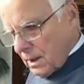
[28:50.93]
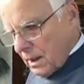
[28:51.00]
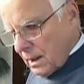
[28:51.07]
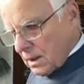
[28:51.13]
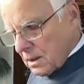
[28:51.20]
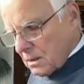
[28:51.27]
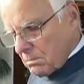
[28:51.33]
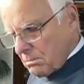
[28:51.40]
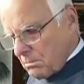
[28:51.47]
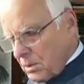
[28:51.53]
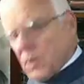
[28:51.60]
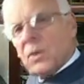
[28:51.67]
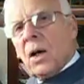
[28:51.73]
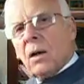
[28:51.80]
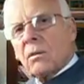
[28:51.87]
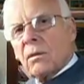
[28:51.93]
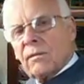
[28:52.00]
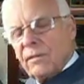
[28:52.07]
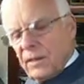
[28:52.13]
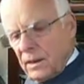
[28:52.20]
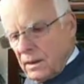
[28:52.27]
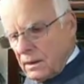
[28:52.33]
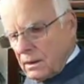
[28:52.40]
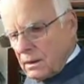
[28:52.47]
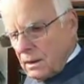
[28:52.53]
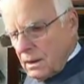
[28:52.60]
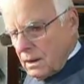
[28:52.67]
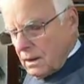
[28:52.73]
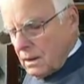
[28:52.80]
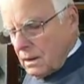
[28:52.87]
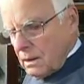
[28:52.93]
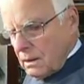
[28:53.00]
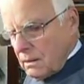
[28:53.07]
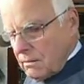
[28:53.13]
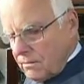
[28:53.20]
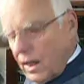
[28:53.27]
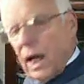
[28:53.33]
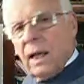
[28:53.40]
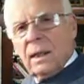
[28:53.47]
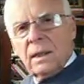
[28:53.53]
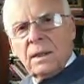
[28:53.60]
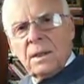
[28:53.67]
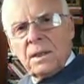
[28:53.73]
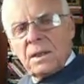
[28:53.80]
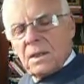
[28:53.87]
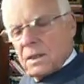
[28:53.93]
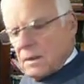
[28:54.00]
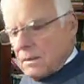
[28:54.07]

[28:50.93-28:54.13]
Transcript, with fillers: has pornography and violence